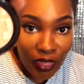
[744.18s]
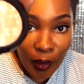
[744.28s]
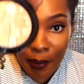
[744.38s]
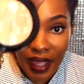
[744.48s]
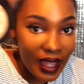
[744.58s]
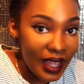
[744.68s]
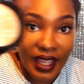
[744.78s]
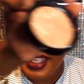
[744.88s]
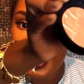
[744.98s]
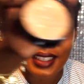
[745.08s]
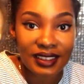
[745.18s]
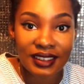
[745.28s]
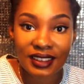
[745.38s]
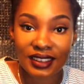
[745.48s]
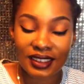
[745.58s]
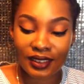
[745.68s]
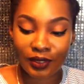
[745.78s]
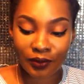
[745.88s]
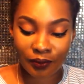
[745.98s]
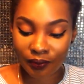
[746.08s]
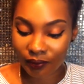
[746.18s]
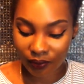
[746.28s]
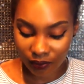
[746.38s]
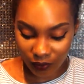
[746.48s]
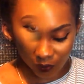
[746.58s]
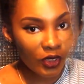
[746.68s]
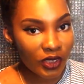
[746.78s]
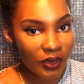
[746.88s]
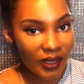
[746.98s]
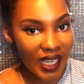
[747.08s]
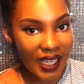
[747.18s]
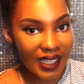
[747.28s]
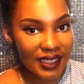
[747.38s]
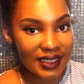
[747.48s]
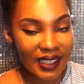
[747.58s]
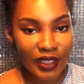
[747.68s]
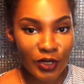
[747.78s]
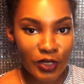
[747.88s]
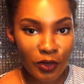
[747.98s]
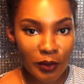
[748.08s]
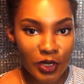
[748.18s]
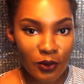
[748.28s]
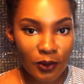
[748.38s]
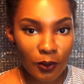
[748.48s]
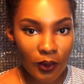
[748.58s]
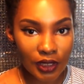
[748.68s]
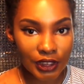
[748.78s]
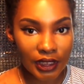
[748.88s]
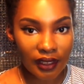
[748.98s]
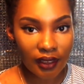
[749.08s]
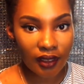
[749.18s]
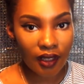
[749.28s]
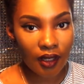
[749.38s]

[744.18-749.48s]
the best. Oh, you guys, thank you so much for watching.